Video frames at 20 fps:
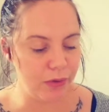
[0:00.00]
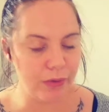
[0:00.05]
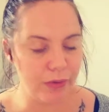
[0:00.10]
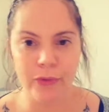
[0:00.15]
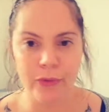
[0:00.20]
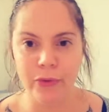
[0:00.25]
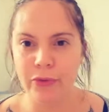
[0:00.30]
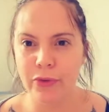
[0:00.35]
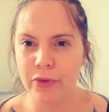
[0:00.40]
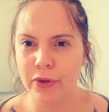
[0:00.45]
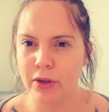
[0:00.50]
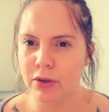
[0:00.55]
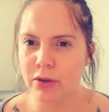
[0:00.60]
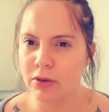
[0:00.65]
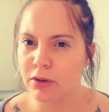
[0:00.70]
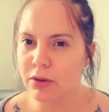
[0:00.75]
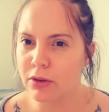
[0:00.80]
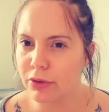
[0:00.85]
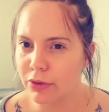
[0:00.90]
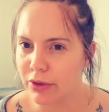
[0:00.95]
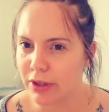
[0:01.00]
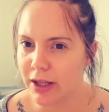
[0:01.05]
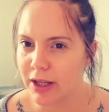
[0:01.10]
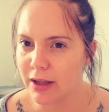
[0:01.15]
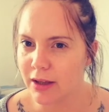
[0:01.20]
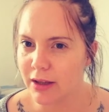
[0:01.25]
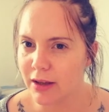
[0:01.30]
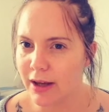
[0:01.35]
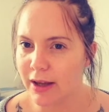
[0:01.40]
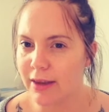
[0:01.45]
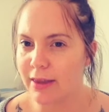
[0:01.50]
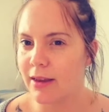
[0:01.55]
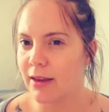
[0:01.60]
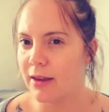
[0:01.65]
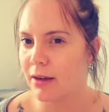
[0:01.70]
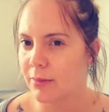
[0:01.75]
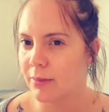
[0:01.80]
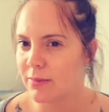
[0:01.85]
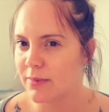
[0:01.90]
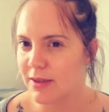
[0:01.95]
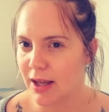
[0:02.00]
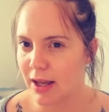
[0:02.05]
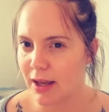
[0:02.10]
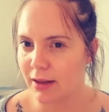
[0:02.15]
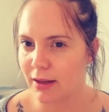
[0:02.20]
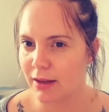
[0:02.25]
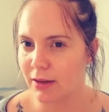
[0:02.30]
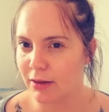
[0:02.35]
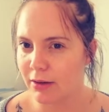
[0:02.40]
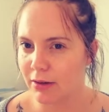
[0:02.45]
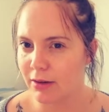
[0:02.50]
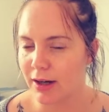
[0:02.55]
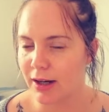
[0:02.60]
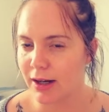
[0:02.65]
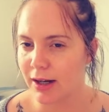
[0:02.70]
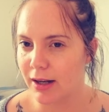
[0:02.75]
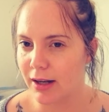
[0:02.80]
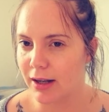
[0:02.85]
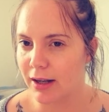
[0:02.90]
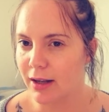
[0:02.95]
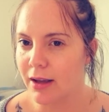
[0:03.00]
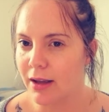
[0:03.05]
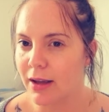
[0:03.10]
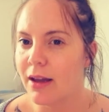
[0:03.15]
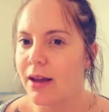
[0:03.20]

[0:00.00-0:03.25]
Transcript: fenugreek, I think I'm saying it correctly,